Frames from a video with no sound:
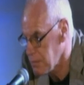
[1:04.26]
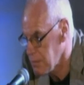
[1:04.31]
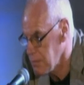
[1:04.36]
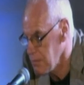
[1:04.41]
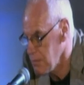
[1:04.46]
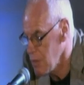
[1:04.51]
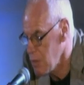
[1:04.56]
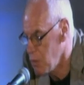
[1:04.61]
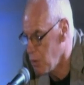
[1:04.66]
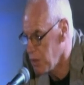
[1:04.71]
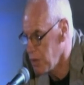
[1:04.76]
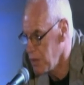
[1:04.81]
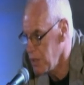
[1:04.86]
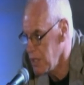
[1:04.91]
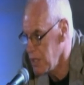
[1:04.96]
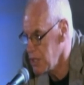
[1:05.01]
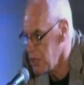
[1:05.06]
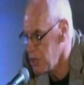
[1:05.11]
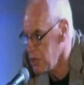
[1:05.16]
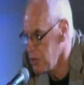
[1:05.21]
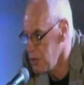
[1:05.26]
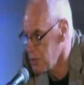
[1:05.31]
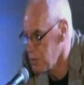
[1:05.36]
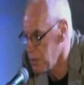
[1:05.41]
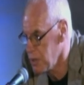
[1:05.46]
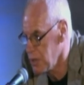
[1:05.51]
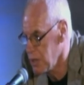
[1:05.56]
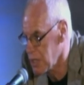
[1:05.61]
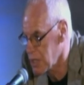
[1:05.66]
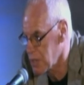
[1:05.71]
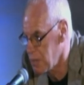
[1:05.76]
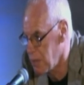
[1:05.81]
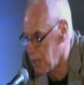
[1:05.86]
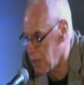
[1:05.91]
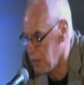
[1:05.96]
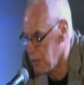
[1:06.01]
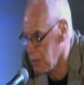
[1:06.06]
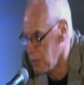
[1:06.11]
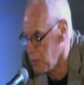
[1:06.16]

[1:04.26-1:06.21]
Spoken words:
one of the issues with the experiment